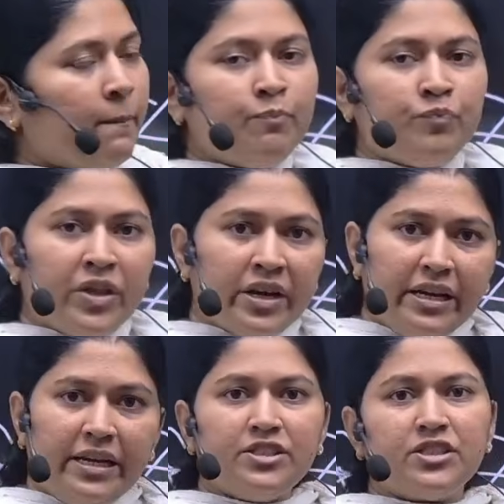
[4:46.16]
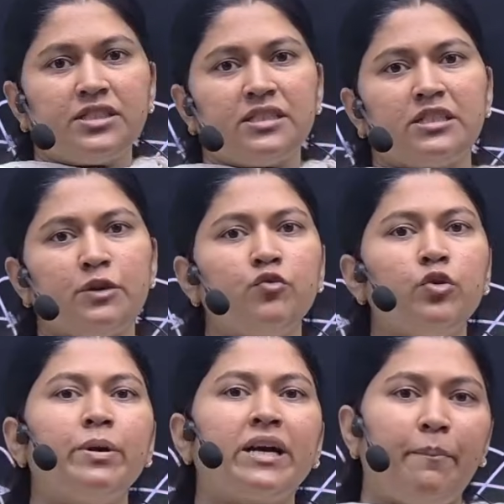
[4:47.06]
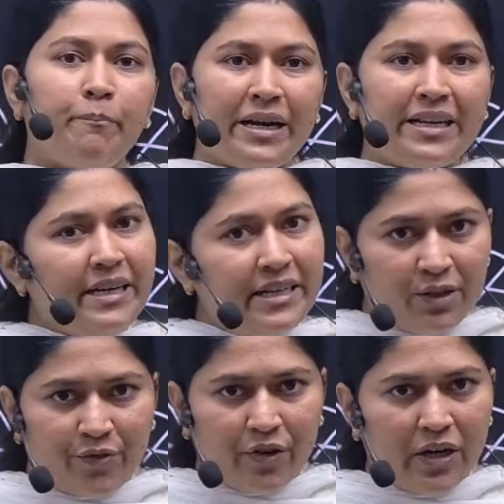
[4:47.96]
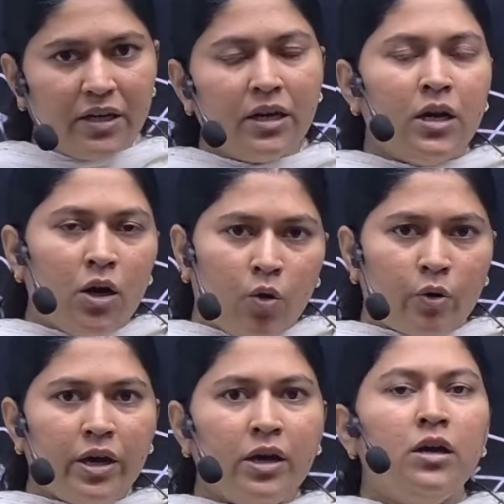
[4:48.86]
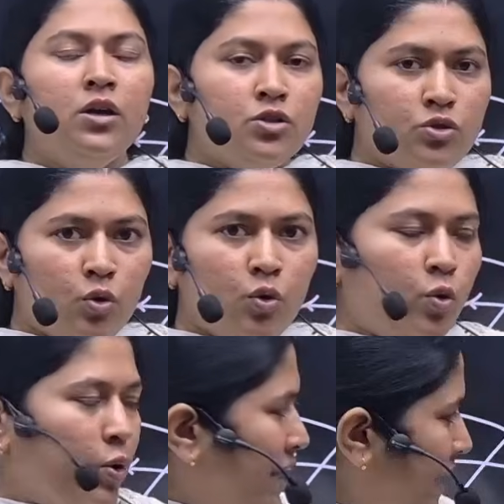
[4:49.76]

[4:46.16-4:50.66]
the religious system would be completely different. Okay, so let